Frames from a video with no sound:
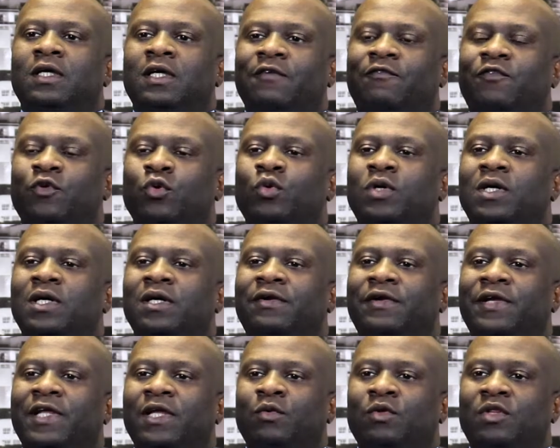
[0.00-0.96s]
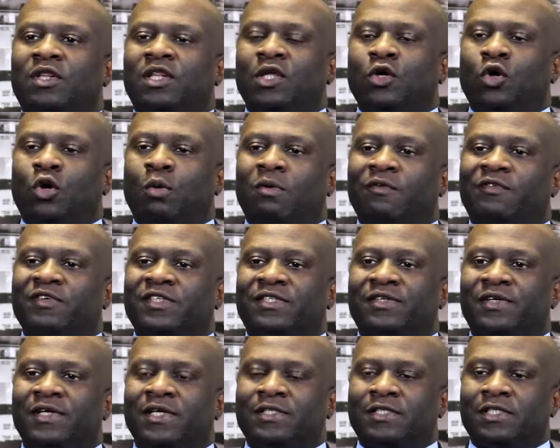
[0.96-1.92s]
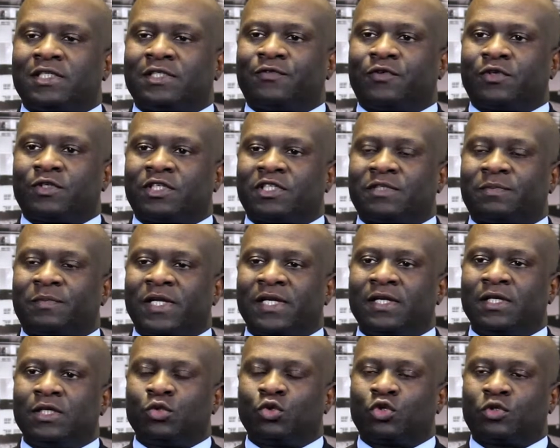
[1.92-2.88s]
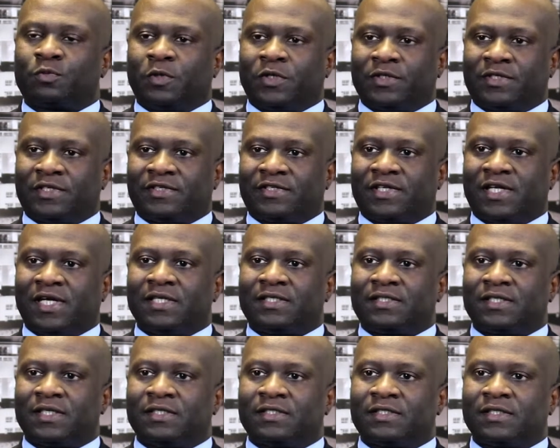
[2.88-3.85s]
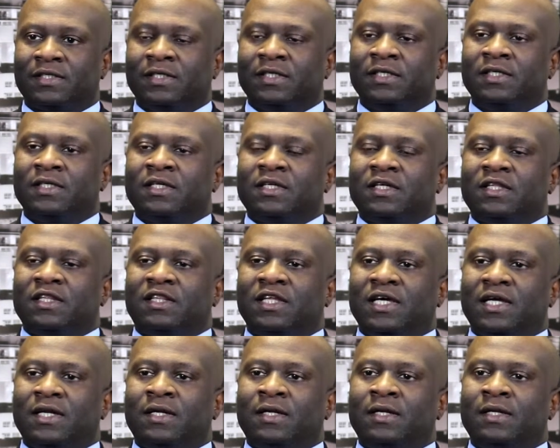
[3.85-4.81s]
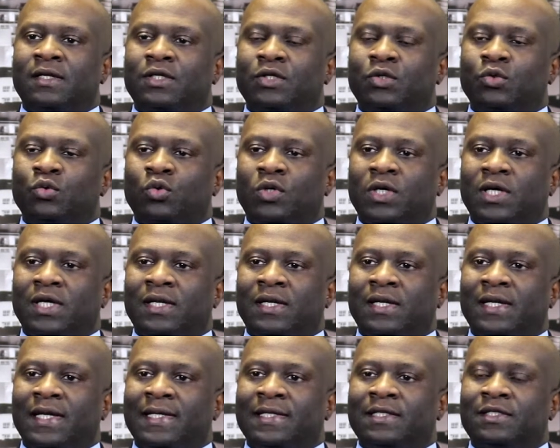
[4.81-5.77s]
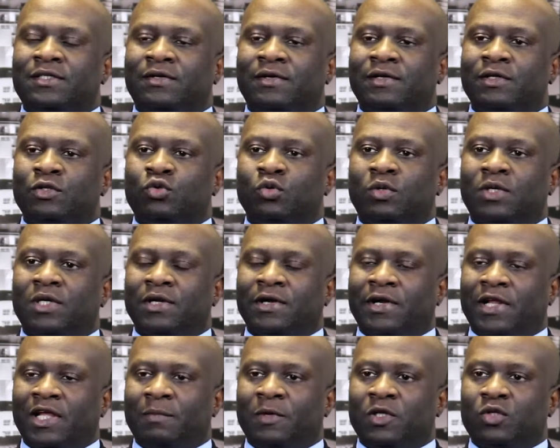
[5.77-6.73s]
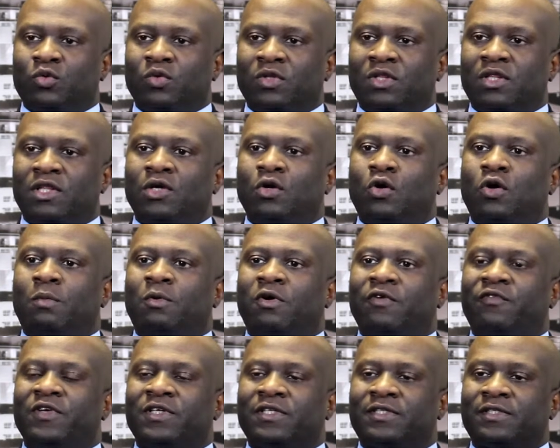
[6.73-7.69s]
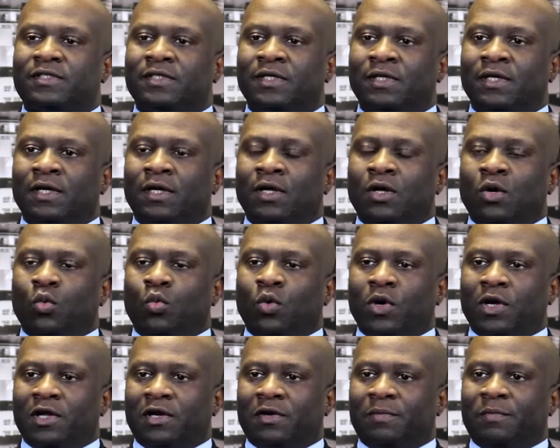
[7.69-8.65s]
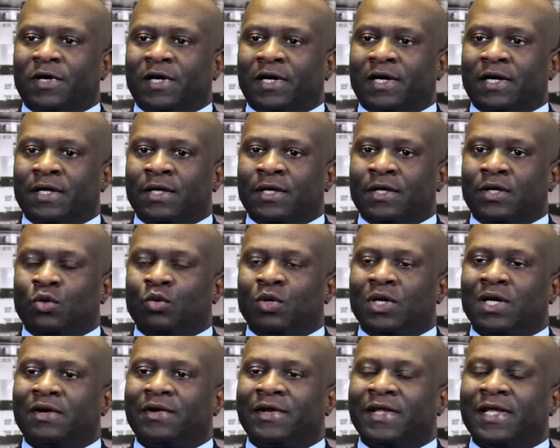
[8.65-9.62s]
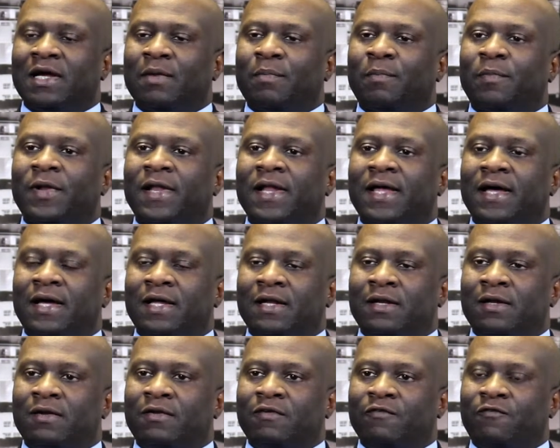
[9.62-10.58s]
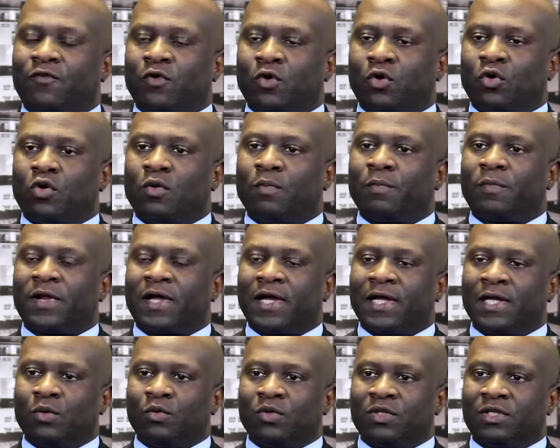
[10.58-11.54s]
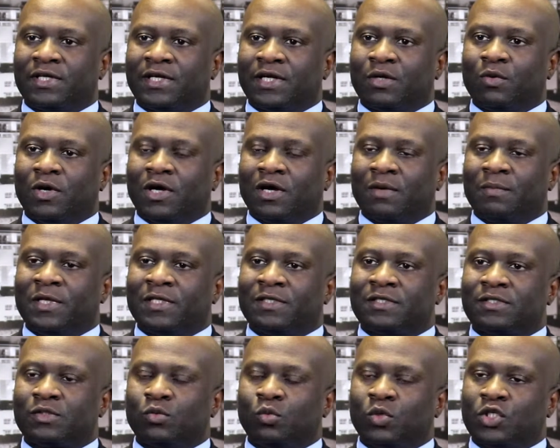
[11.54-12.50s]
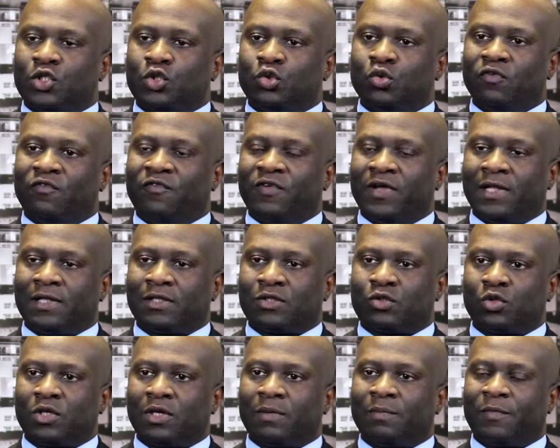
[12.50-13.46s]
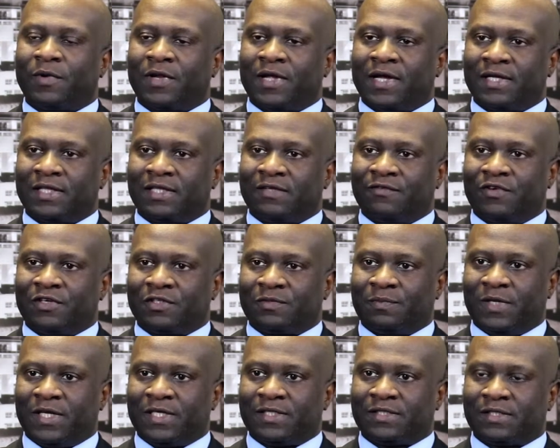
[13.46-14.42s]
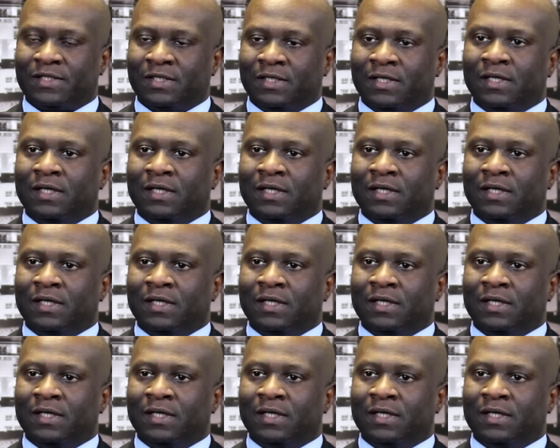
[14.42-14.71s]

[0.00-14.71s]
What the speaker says: If you agree with the Home Office reasons for suspending your sponsor's license, then you can enter into an agreement with the Home Office whereby you agree a plan for complying with the requirements which you failed to comply in the first place.